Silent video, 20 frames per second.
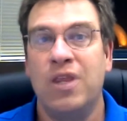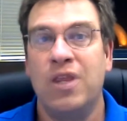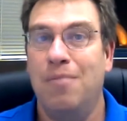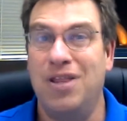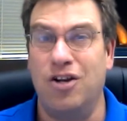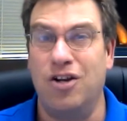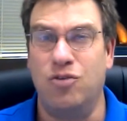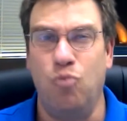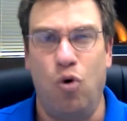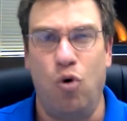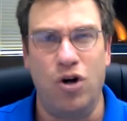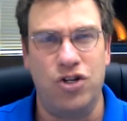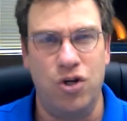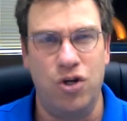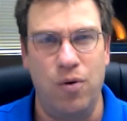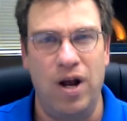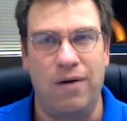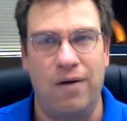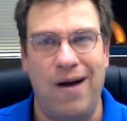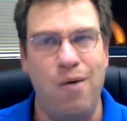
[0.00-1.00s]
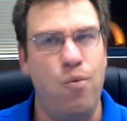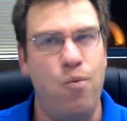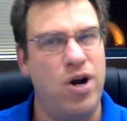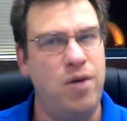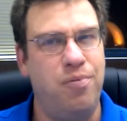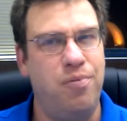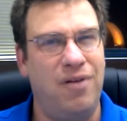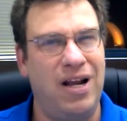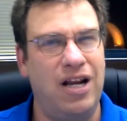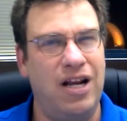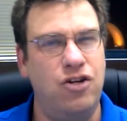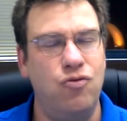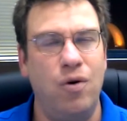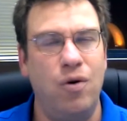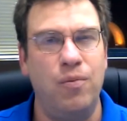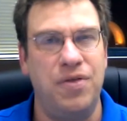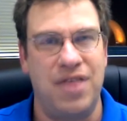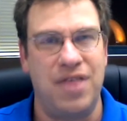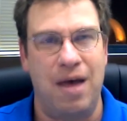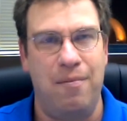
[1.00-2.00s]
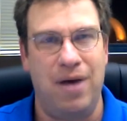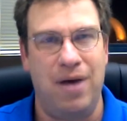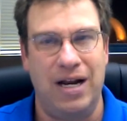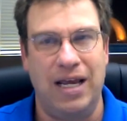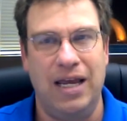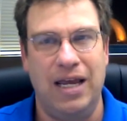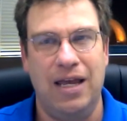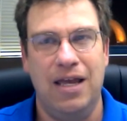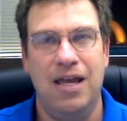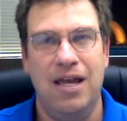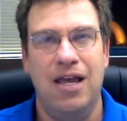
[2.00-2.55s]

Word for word: But there's more to it, right? What do you plan on doing with that money?